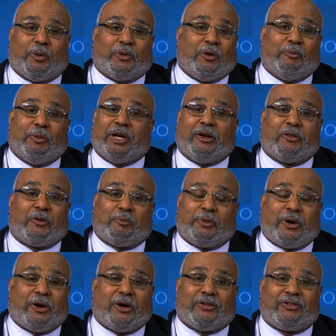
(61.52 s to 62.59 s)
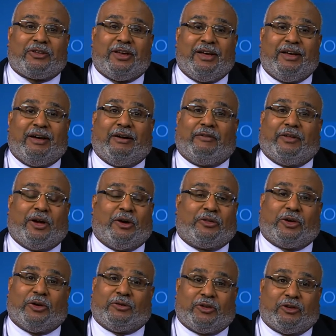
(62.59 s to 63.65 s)
but there are many other parts of the
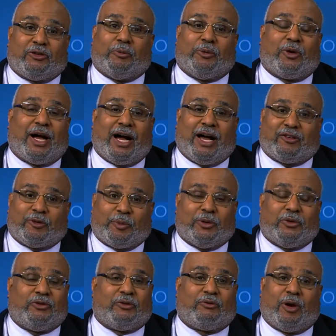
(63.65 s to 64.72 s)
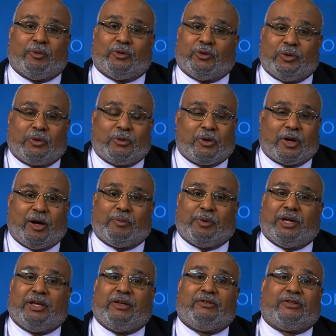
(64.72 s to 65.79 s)
healthcare system. There are hospitals, there are pharmaceutical
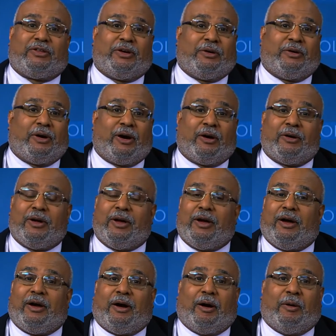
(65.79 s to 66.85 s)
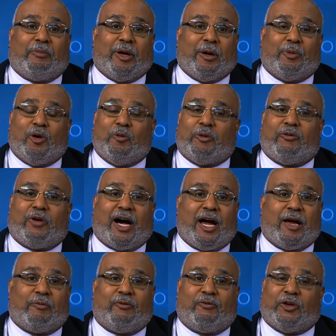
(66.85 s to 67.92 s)
companies, there are people who
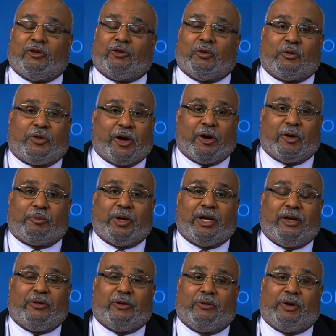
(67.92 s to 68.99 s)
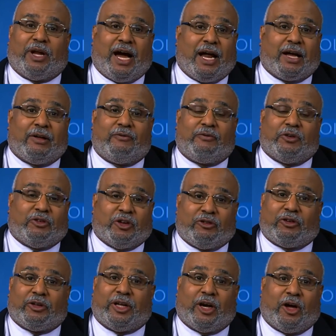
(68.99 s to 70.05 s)
provide physical therapy, there are
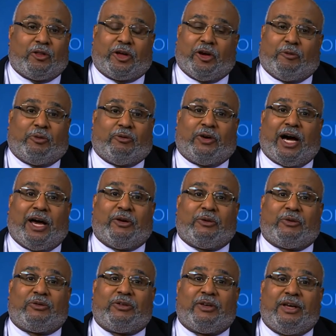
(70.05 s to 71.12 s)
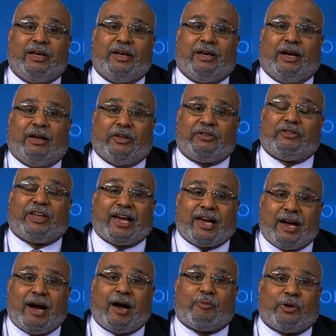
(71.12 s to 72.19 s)
non-physician healthcare providers. This is a
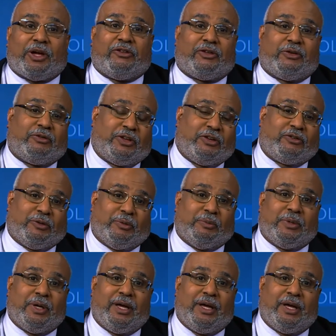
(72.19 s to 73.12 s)
comprehensive system,